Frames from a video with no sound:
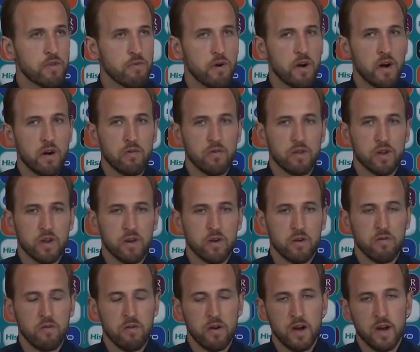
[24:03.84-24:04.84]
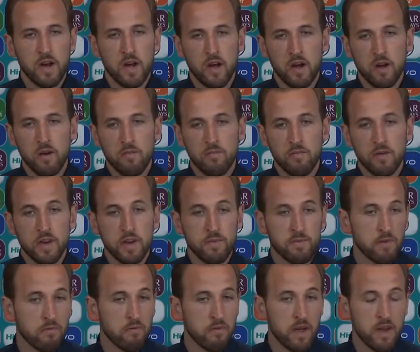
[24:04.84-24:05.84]
well. So he's
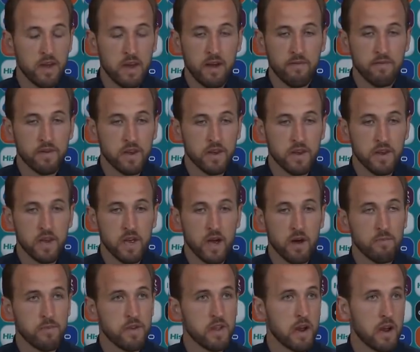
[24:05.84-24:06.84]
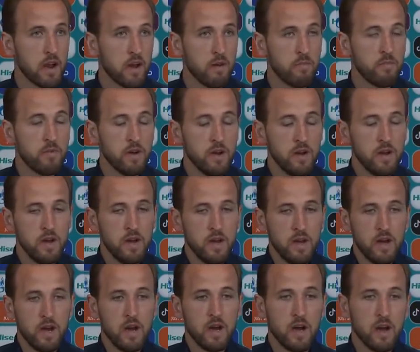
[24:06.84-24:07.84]
been great ever since he's come to the club.
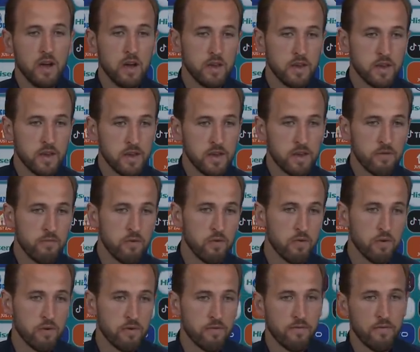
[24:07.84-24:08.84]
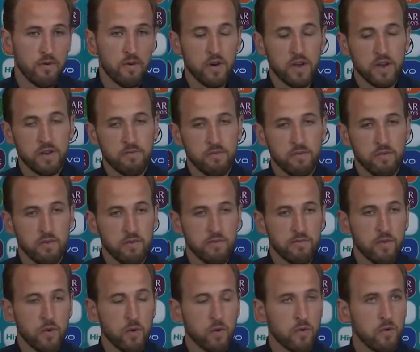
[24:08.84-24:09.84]
He's a real good voice, real good
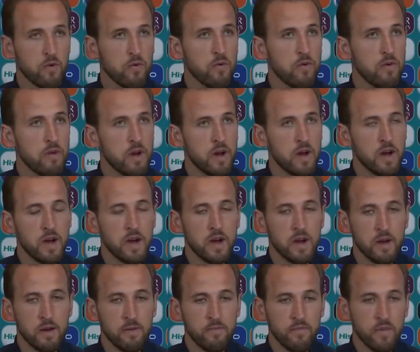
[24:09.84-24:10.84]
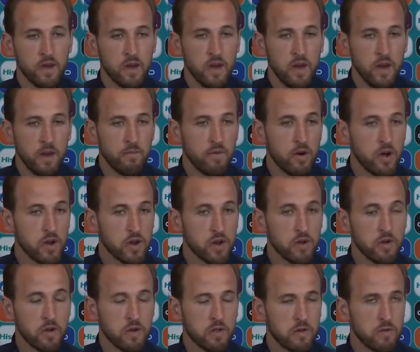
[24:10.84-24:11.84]
focal
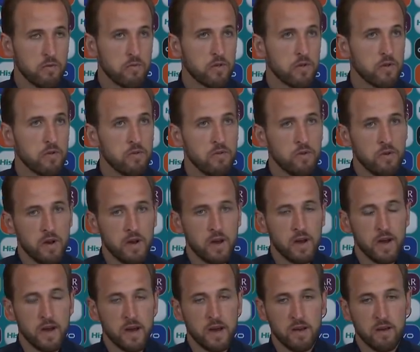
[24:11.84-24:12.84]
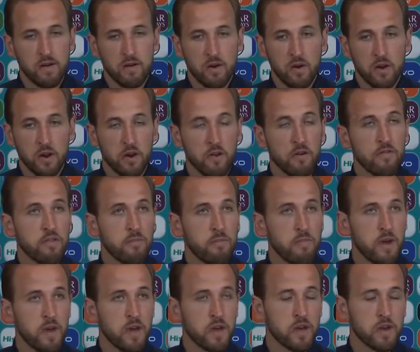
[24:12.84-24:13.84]
person you can talk to on and off the
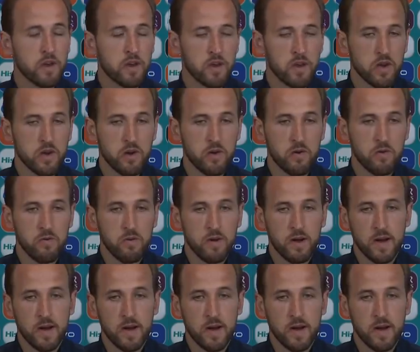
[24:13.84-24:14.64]
pitch. So,